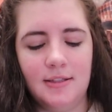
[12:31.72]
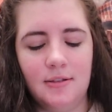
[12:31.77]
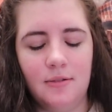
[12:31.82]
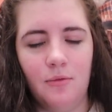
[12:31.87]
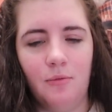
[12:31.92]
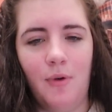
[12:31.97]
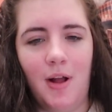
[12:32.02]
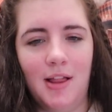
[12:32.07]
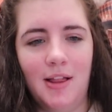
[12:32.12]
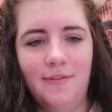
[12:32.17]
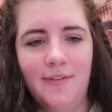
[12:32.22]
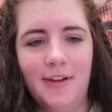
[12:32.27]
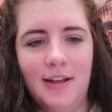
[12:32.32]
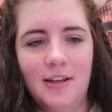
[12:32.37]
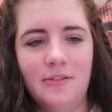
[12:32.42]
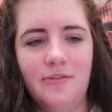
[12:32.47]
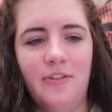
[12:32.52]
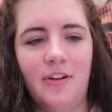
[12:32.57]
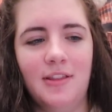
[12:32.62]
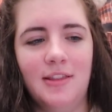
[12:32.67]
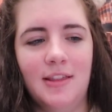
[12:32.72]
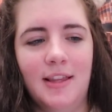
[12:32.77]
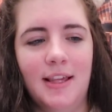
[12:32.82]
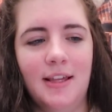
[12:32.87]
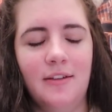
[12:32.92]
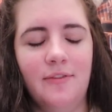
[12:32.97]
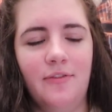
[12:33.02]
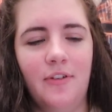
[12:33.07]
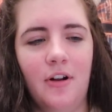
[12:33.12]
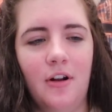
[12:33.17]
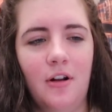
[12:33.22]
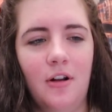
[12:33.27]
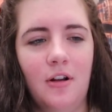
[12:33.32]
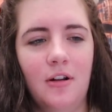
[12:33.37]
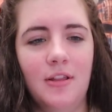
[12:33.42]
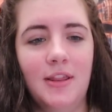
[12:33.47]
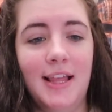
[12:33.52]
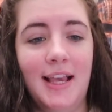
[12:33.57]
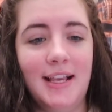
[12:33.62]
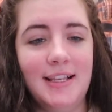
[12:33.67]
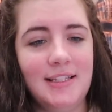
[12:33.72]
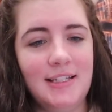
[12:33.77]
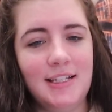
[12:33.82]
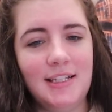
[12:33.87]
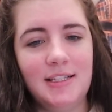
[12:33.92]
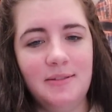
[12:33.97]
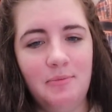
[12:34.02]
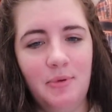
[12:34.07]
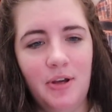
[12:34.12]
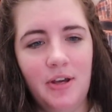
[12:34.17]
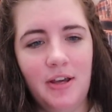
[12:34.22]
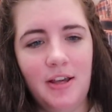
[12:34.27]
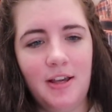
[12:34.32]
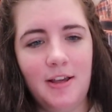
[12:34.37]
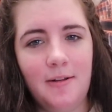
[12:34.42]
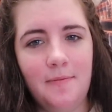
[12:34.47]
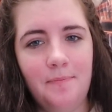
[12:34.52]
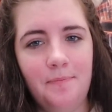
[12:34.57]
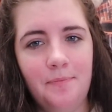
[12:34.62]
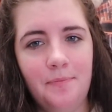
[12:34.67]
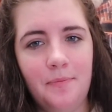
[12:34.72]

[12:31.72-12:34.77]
relevant for Lacey's book,